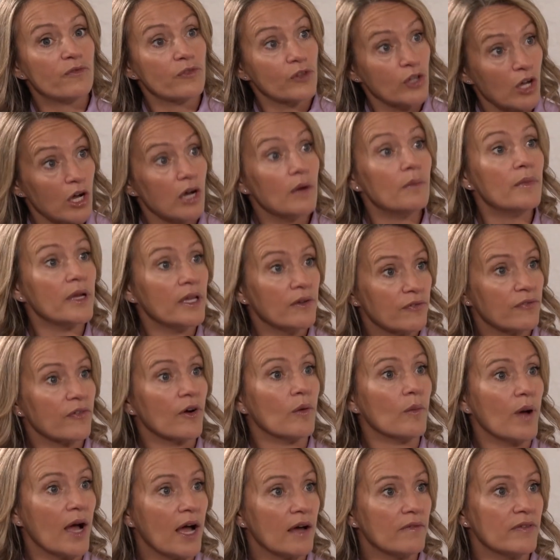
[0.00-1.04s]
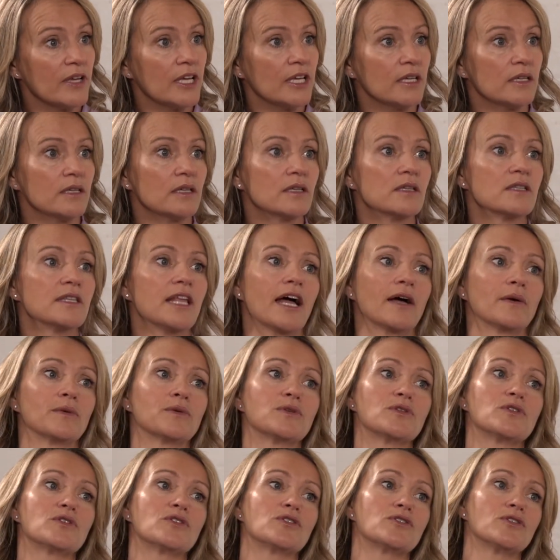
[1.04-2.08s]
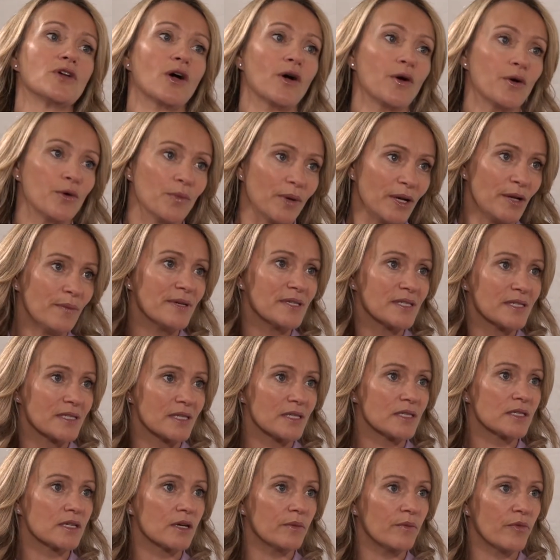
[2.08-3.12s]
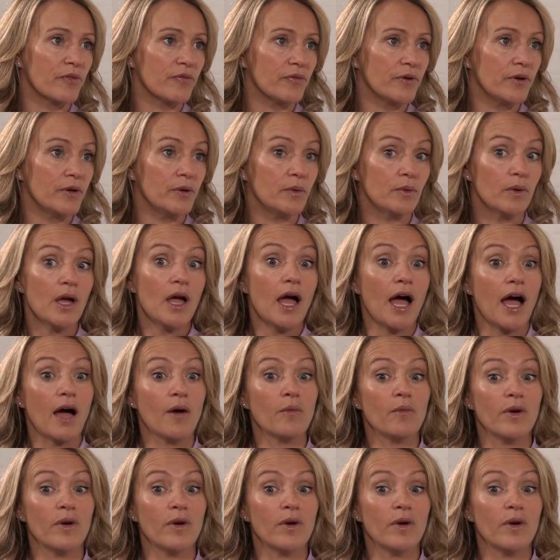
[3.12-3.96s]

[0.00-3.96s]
Coming from having now so many businesses come through, and